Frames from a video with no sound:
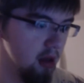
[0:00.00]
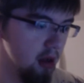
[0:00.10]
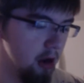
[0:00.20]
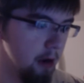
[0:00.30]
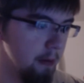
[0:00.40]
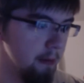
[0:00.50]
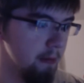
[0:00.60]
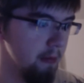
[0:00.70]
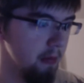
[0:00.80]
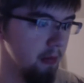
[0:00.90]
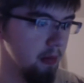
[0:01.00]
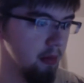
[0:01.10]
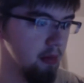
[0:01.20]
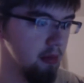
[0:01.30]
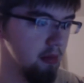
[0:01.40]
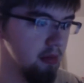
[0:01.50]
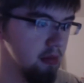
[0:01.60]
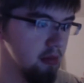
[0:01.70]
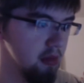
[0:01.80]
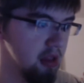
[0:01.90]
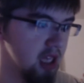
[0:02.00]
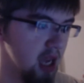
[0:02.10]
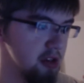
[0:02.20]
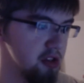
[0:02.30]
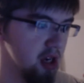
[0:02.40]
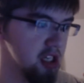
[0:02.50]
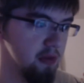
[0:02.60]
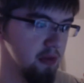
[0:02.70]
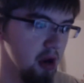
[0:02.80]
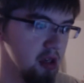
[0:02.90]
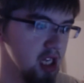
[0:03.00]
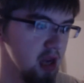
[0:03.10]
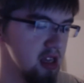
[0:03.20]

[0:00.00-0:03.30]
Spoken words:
damage reduction from dark types.